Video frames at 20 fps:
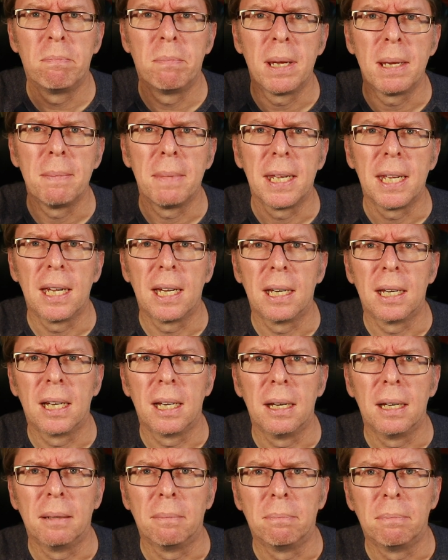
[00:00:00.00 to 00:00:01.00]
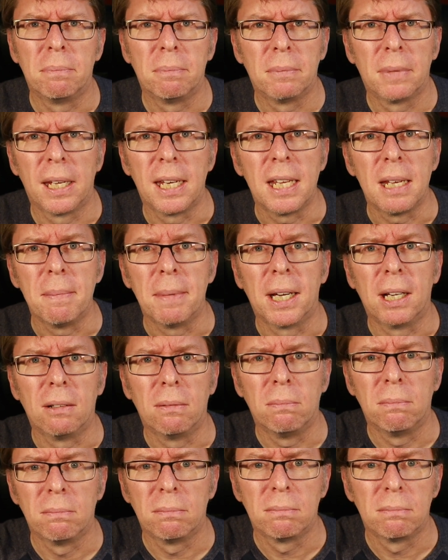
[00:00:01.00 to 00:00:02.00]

ping me an email